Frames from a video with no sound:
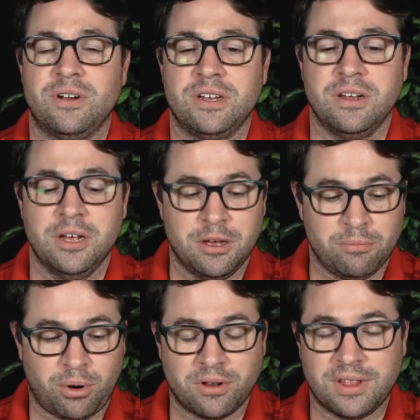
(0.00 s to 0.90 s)
And
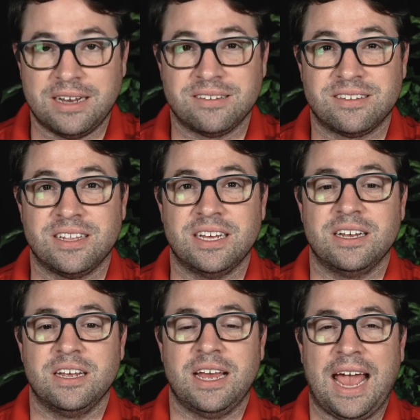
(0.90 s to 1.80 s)
part of that is
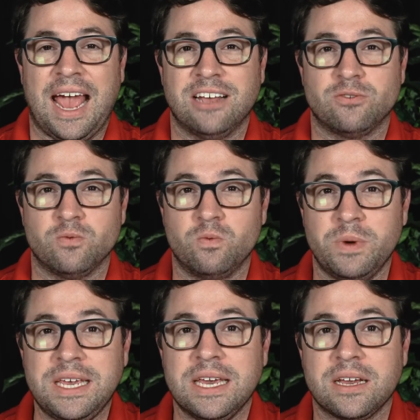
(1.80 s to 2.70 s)
that as
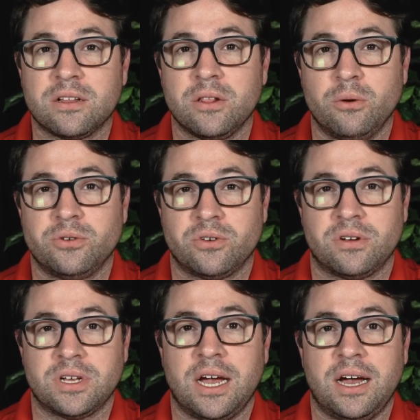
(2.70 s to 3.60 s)
we get closer
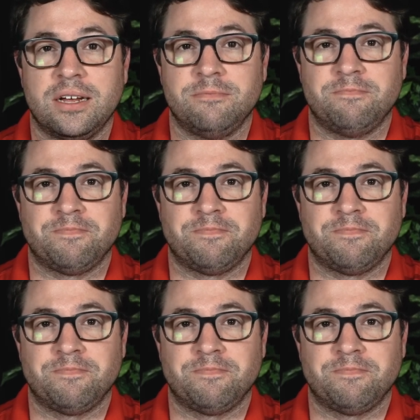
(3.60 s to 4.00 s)
to God,